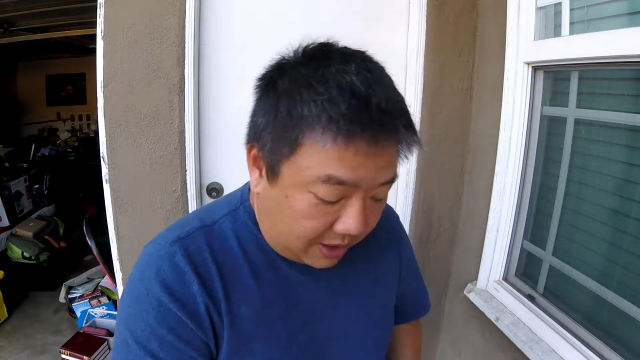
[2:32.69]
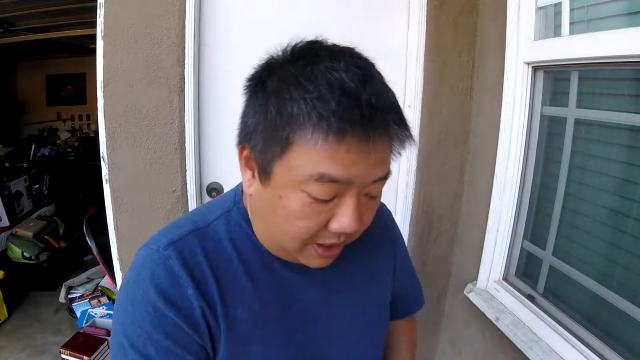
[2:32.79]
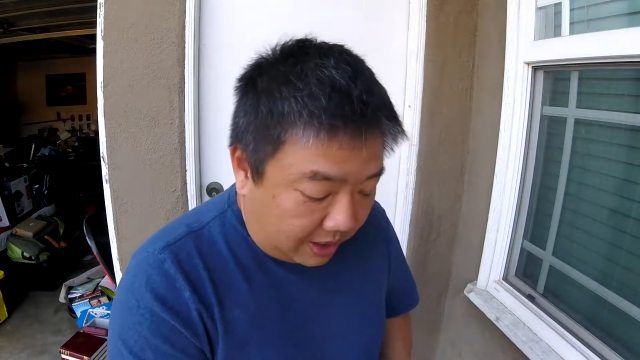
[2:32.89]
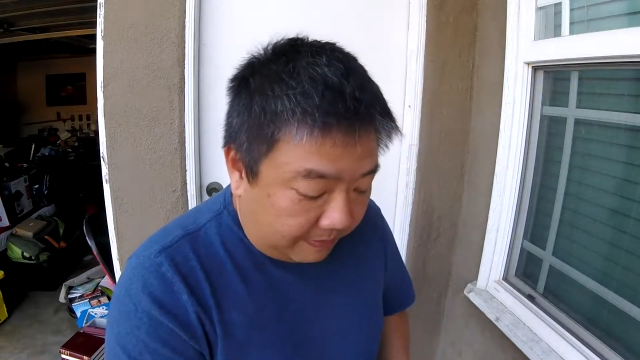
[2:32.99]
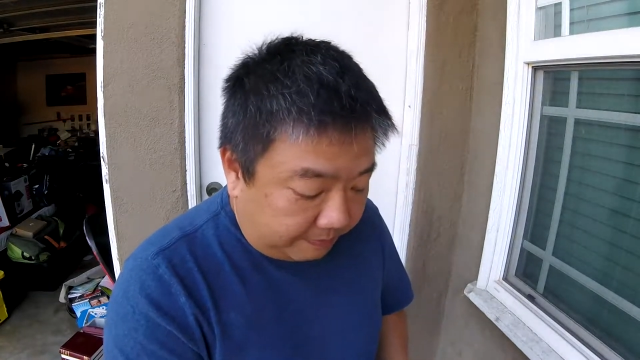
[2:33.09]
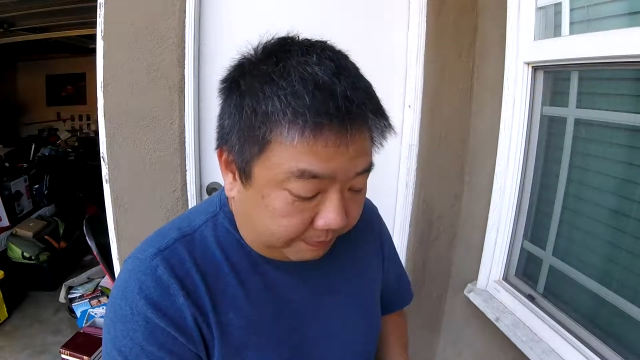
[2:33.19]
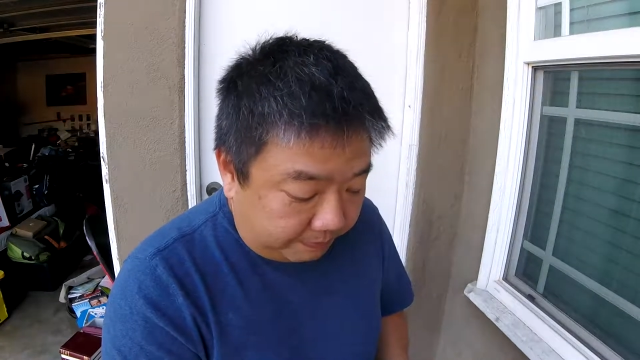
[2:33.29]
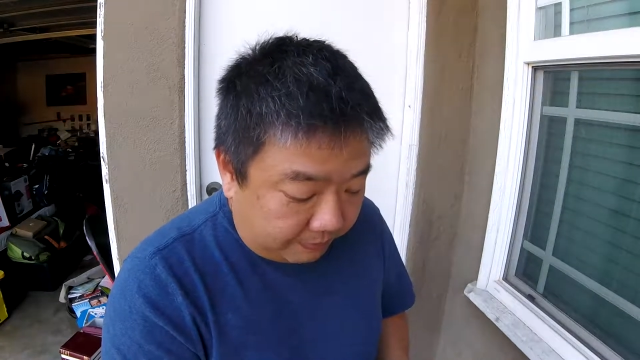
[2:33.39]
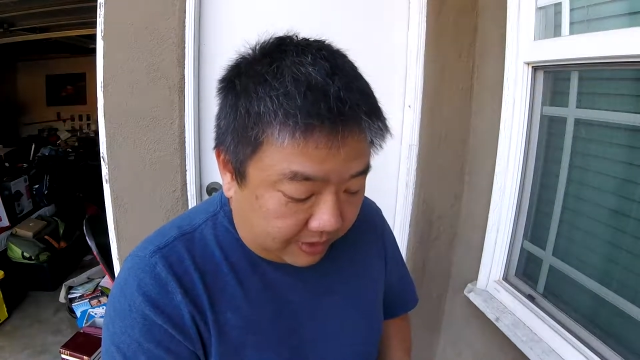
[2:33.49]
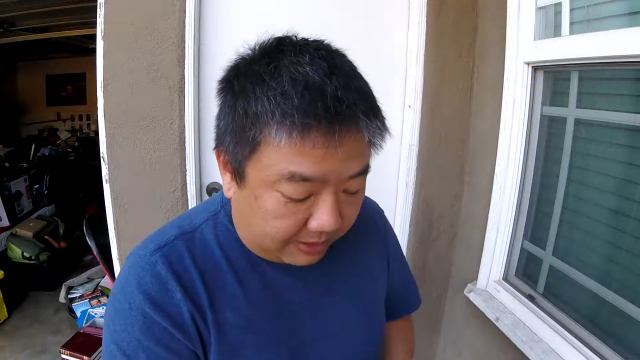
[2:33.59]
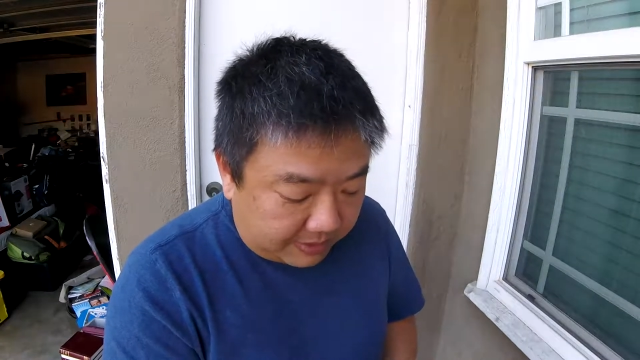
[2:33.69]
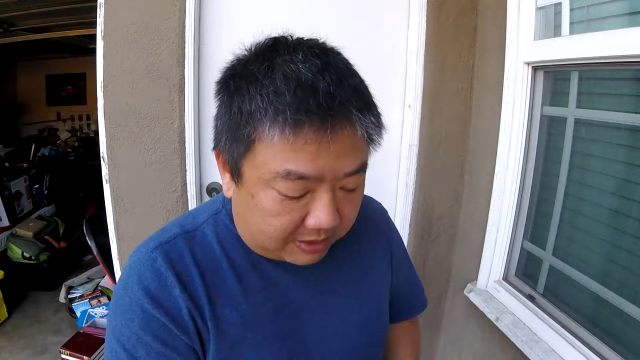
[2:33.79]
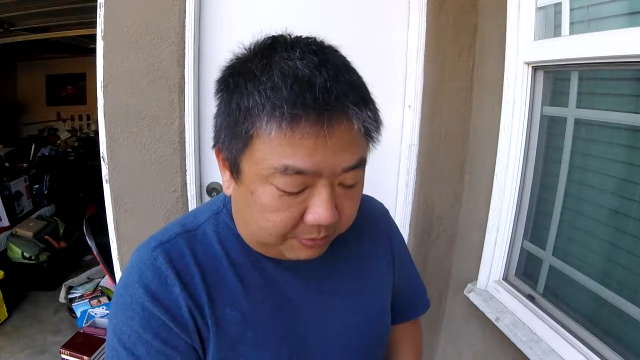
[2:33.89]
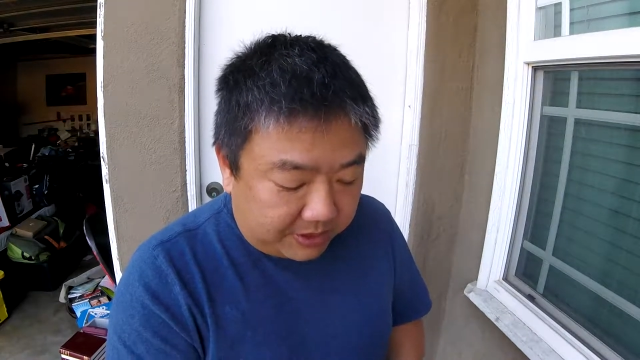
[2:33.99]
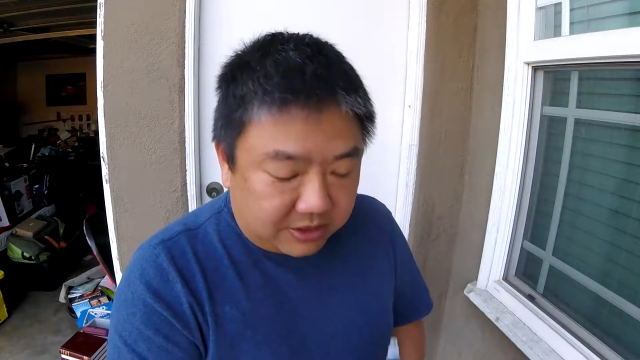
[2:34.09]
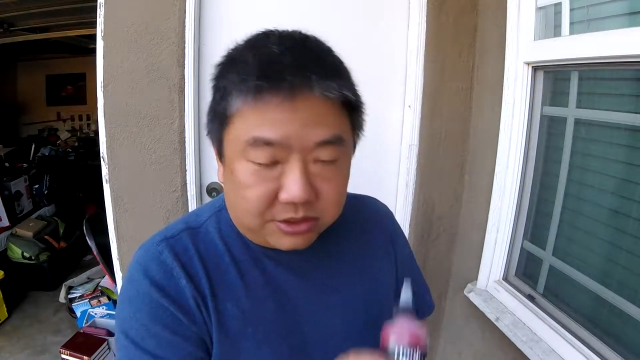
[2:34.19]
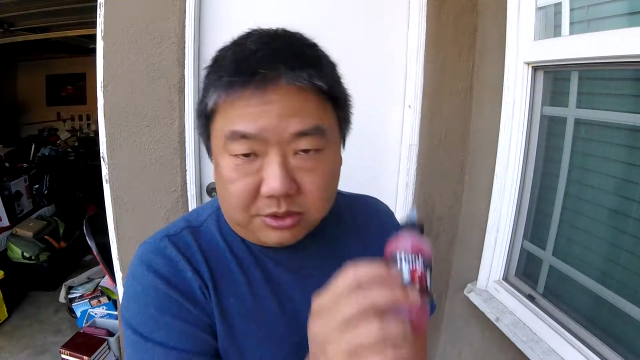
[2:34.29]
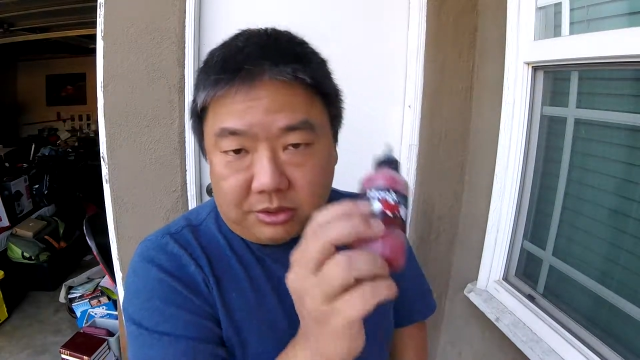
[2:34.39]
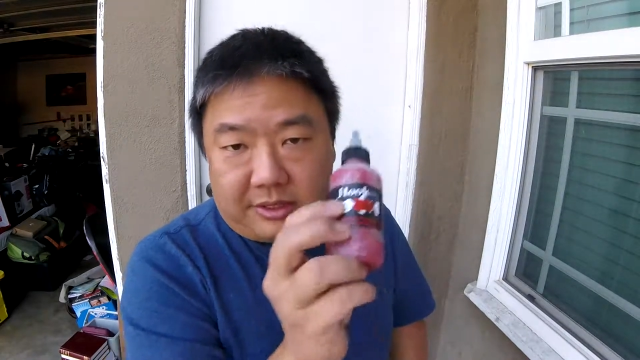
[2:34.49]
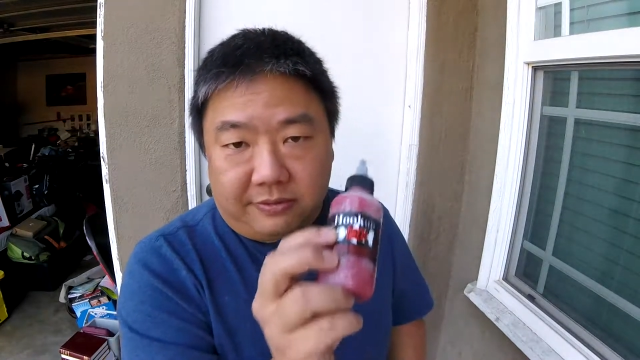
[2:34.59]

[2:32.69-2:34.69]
I'm not completely sold.